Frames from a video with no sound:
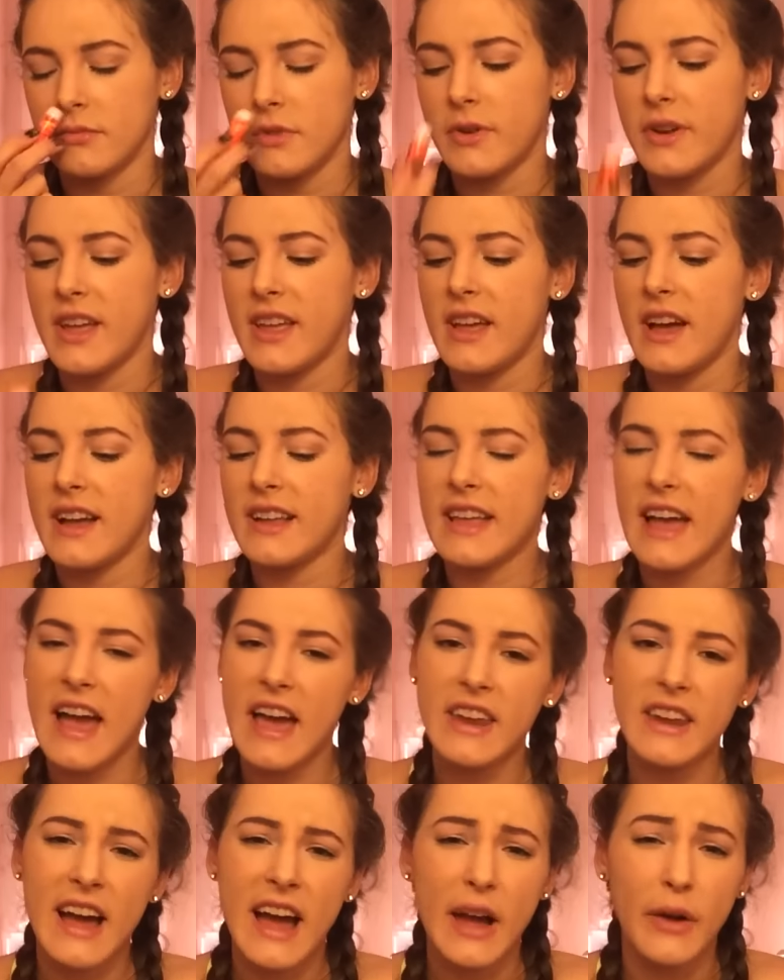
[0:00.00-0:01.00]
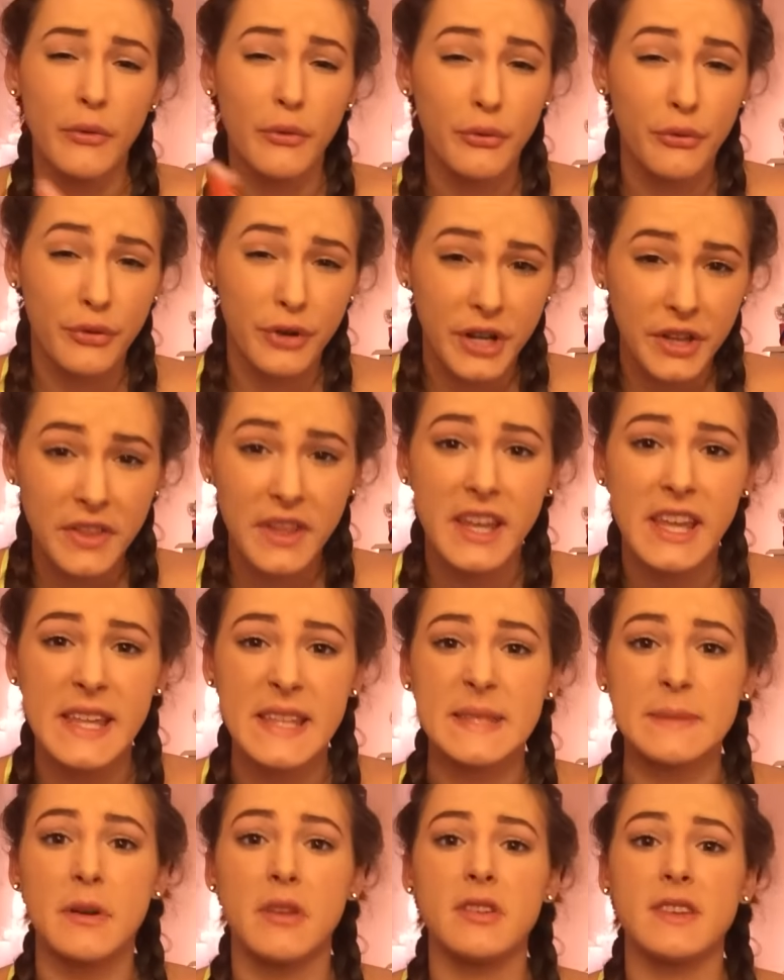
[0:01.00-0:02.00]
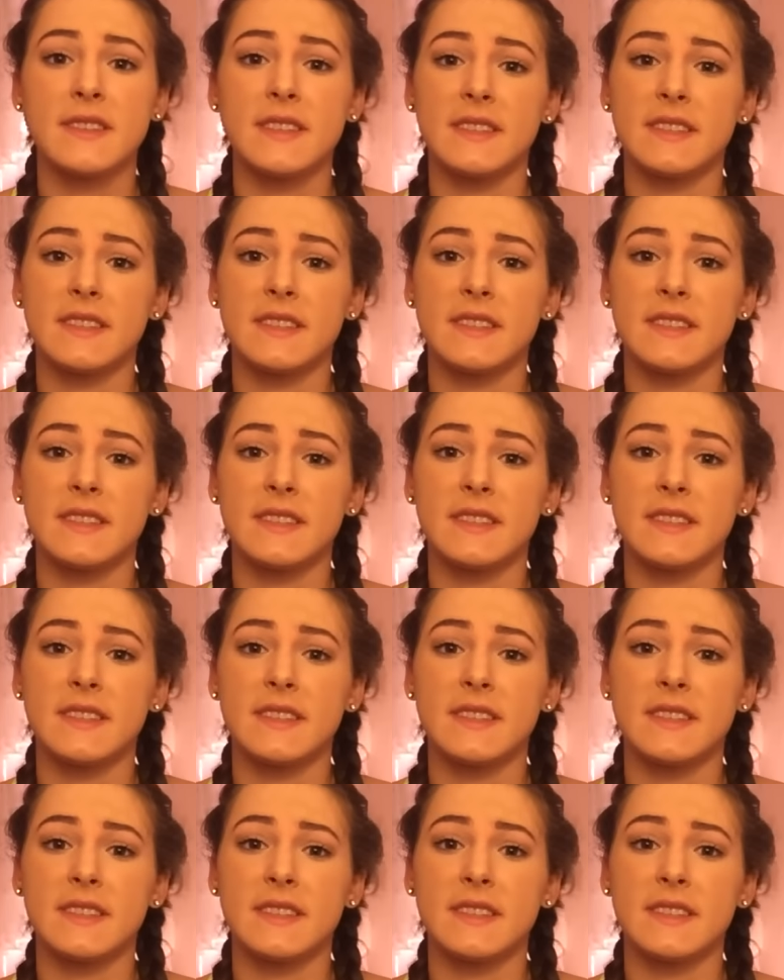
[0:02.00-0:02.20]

Okay, again, I really can't smell this.